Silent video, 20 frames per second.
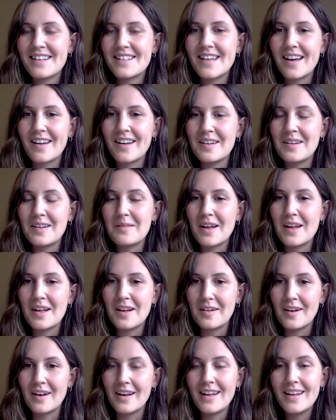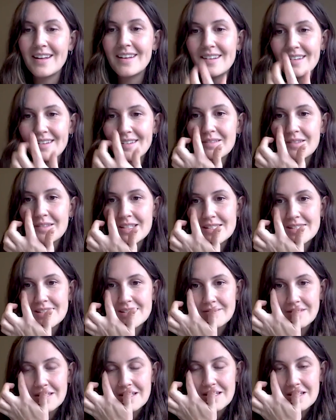and tell you that you're in it
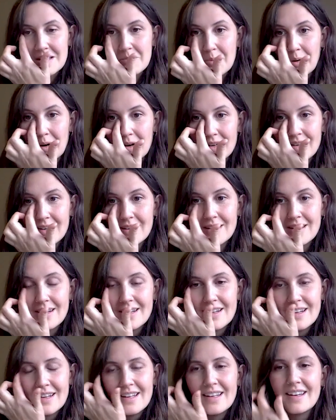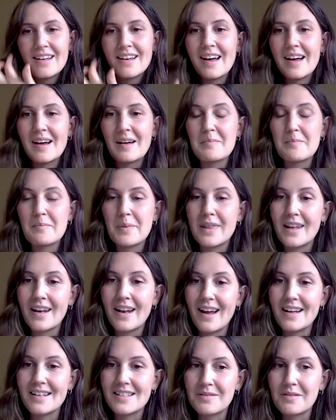was what's important. Um, but then
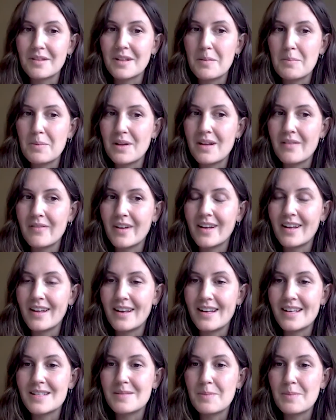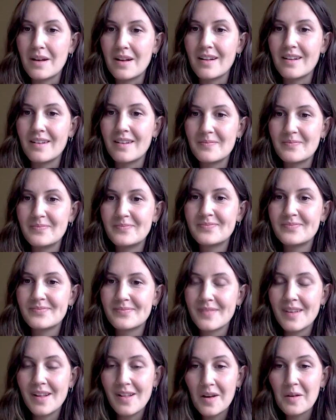I had to really believe it. And it's been a,
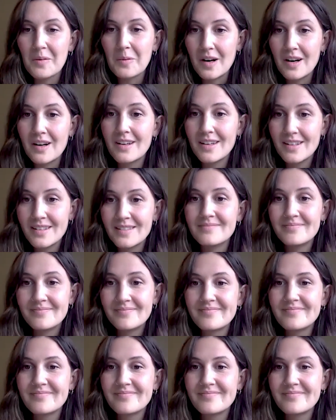a lot of work.